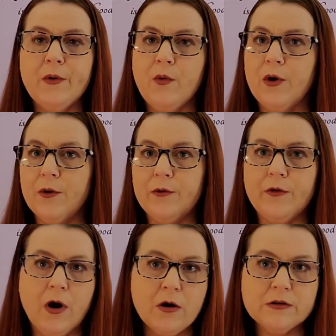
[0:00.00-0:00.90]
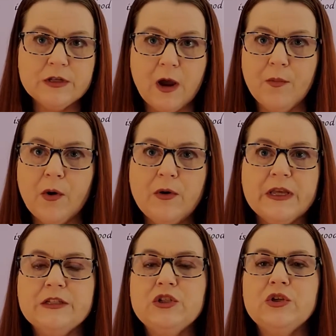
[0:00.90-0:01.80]
or their house got
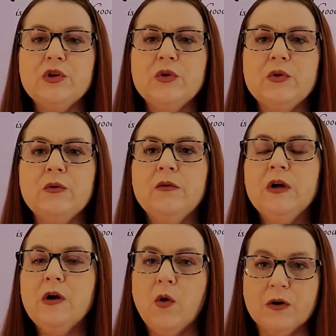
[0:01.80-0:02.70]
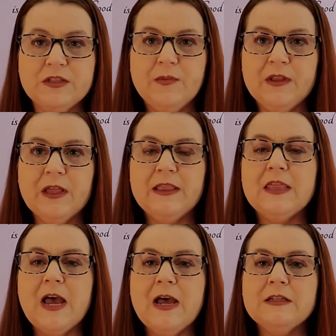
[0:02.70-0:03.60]
broken into or something like
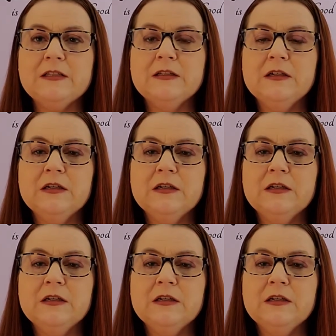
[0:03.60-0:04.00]
that,